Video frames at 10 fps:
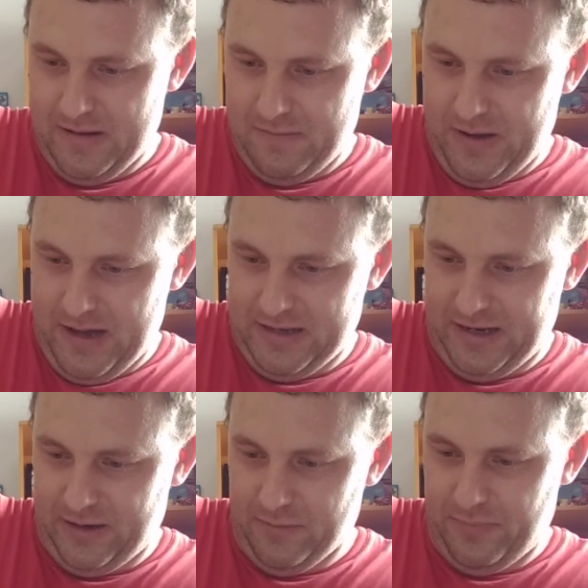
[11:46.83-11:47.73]
But as
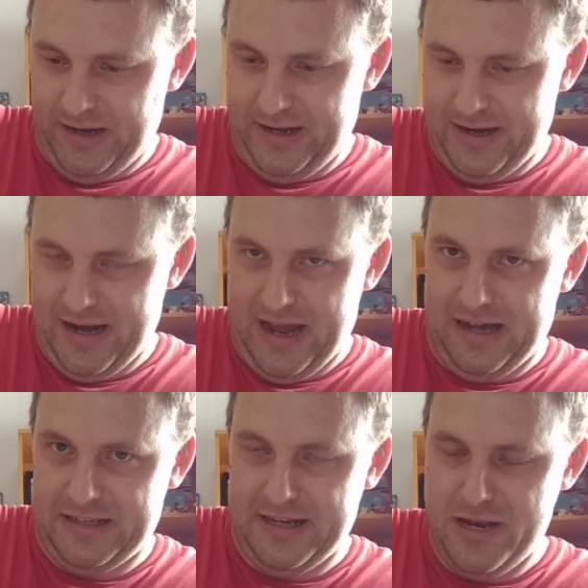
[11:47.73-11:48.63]
a complete and
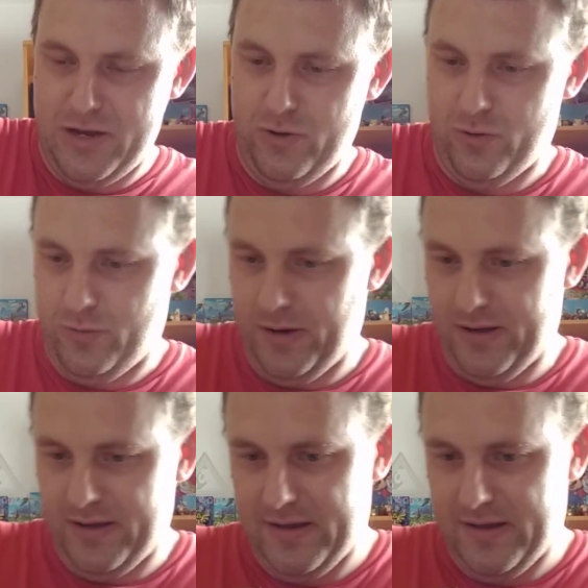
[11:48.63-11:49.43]
utter noob,